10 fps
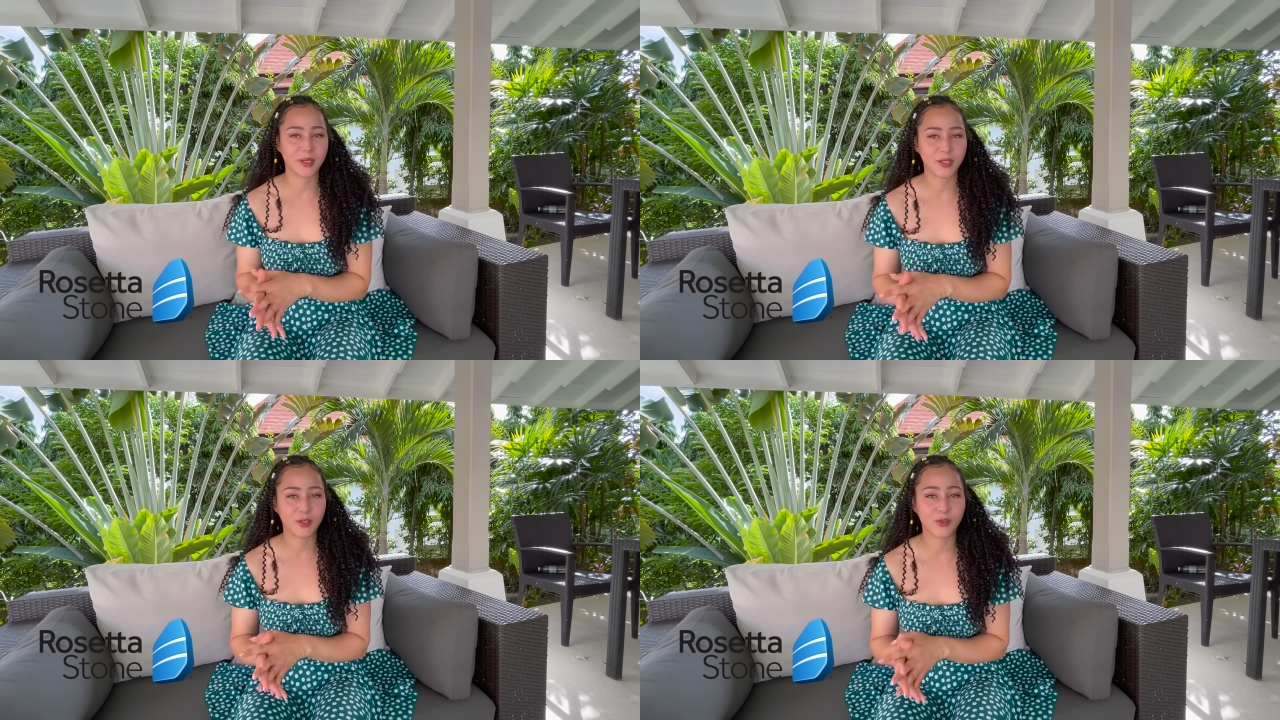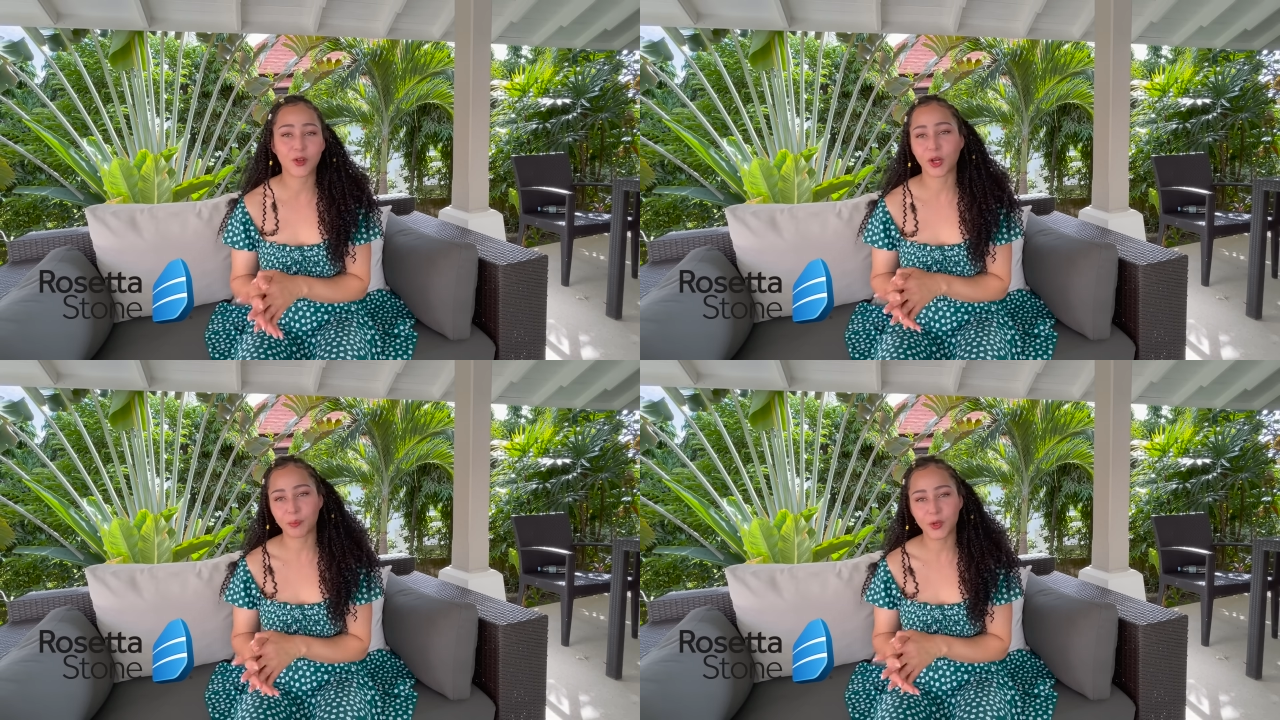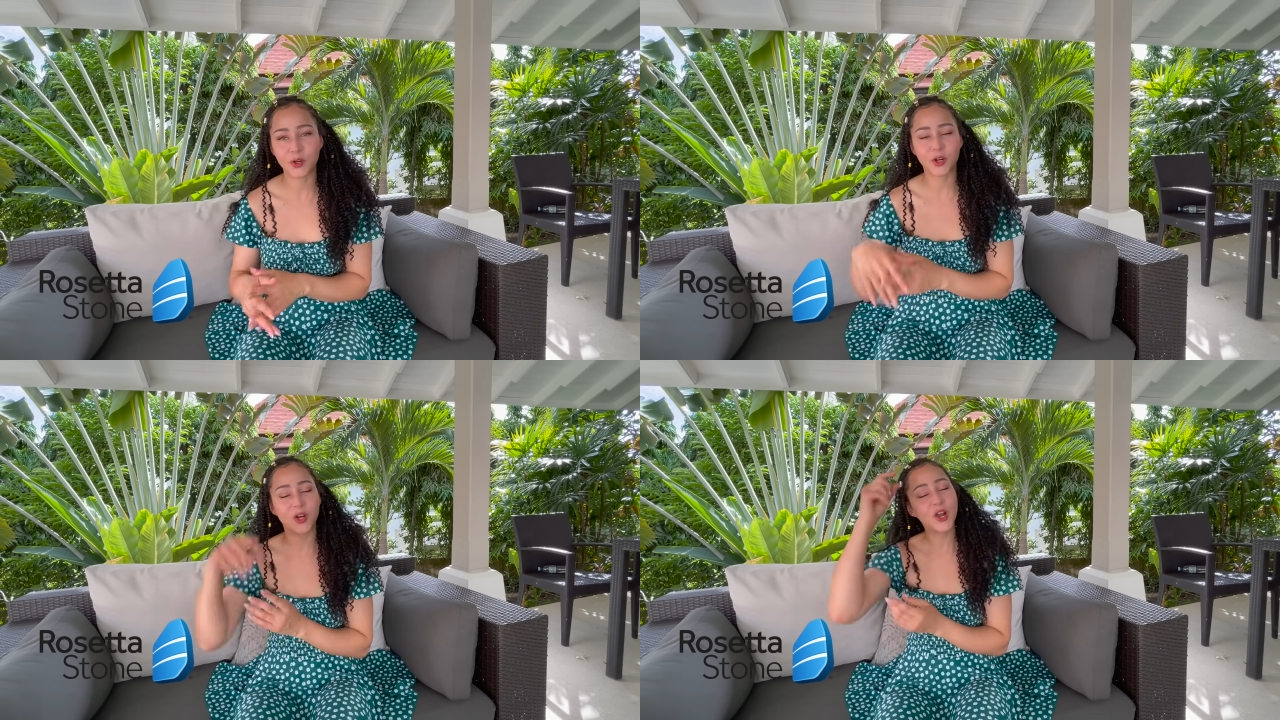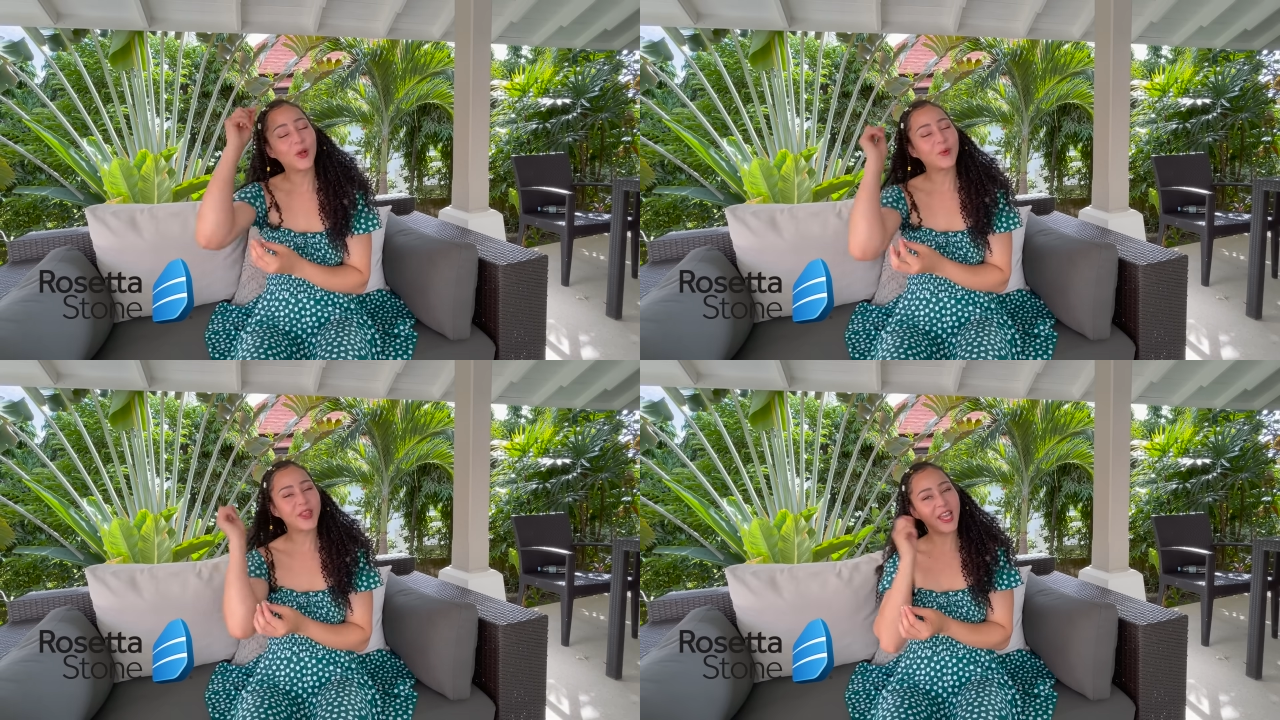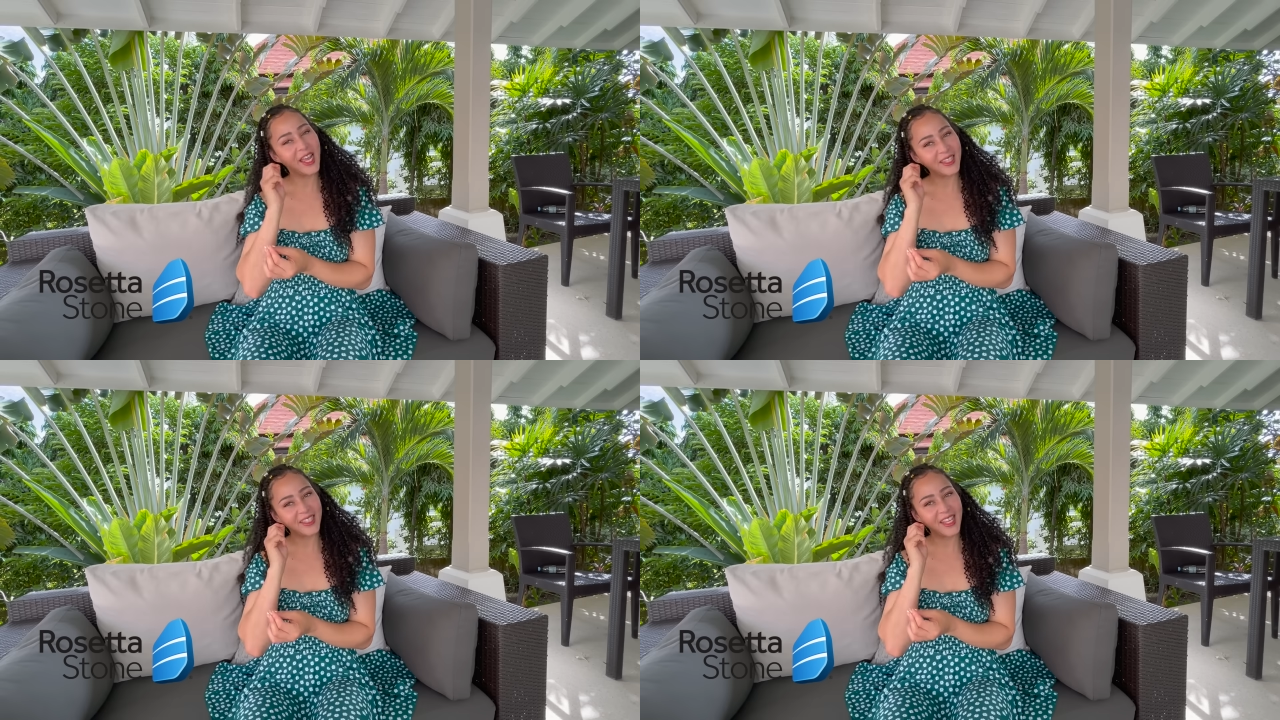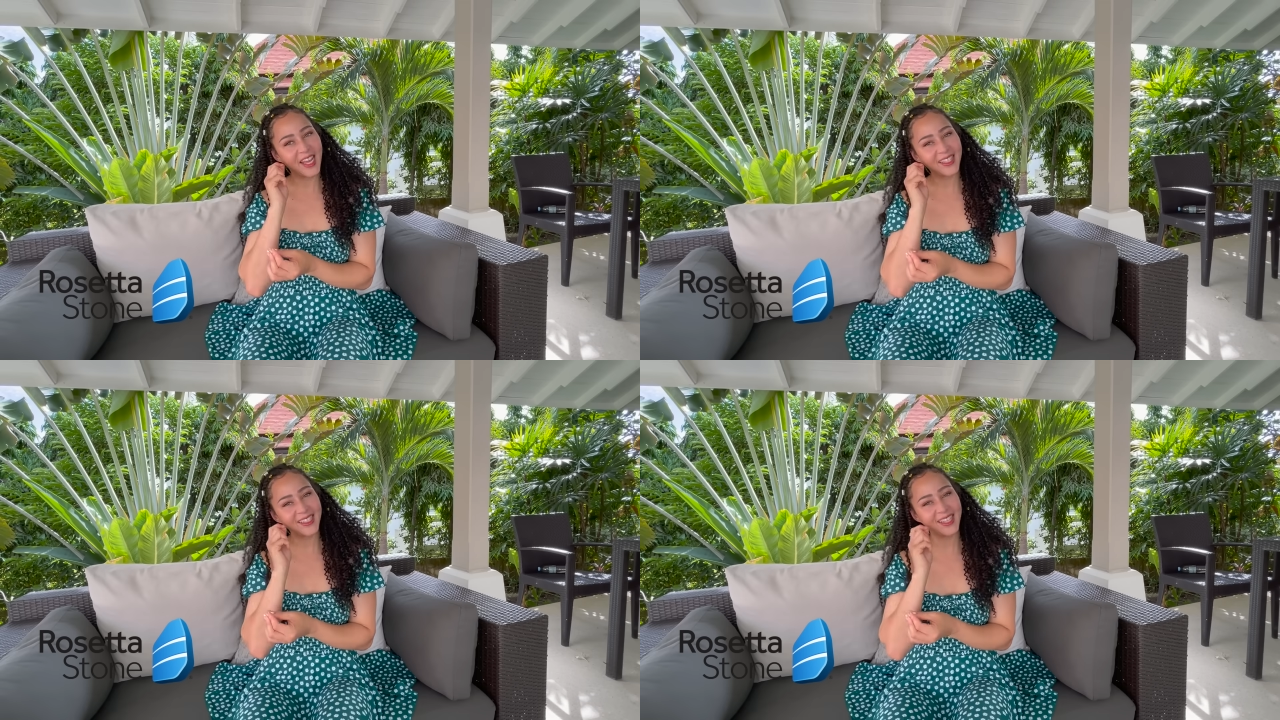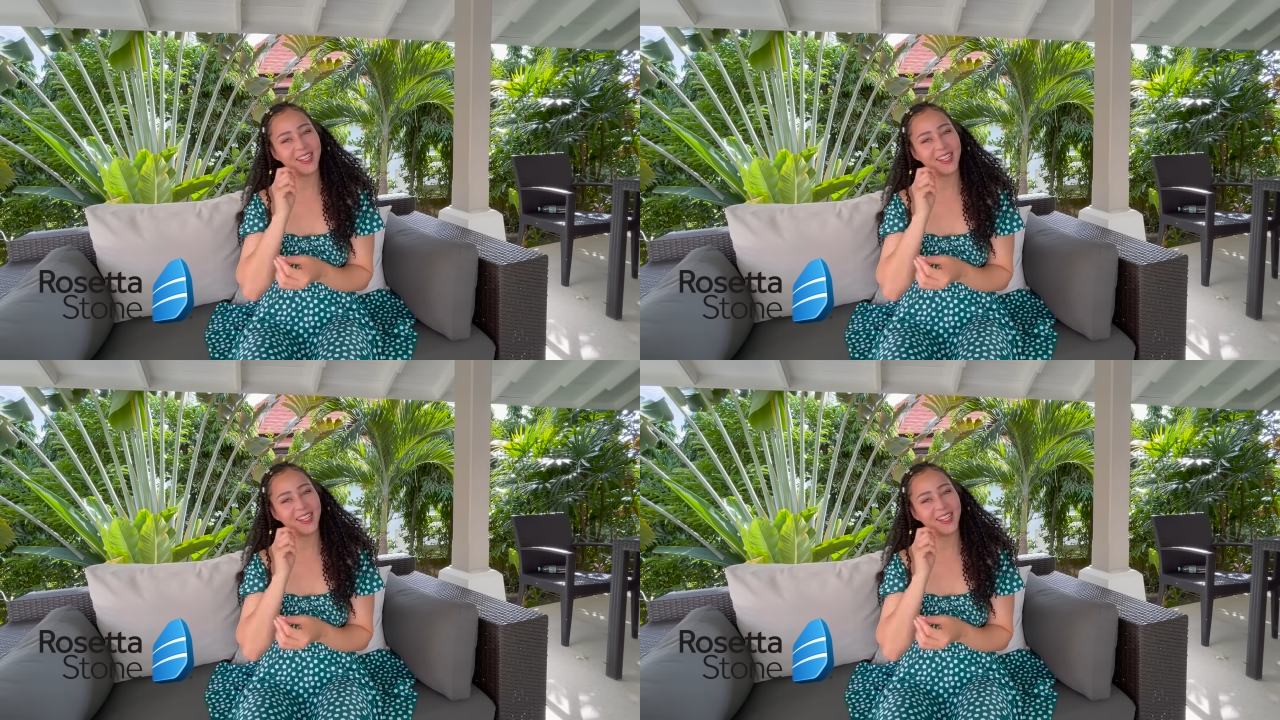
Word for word: into your computer with the headsets.